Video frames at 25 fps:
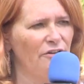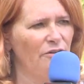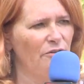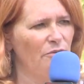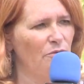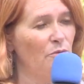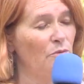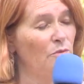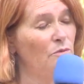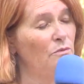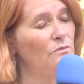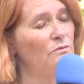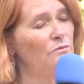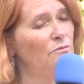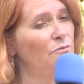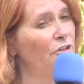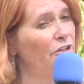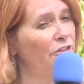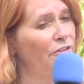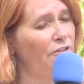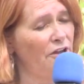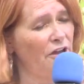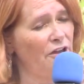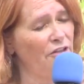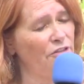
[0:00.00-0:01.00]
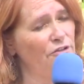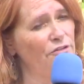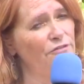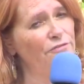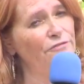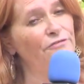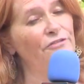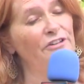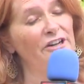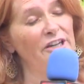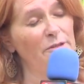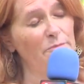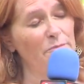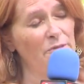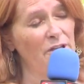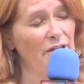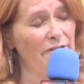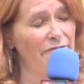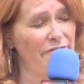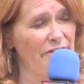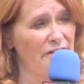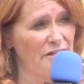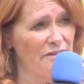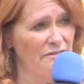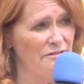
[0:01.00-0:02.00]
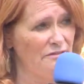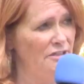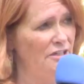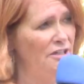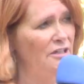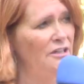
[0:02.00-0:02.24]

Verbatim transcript: it with other freedom-loving,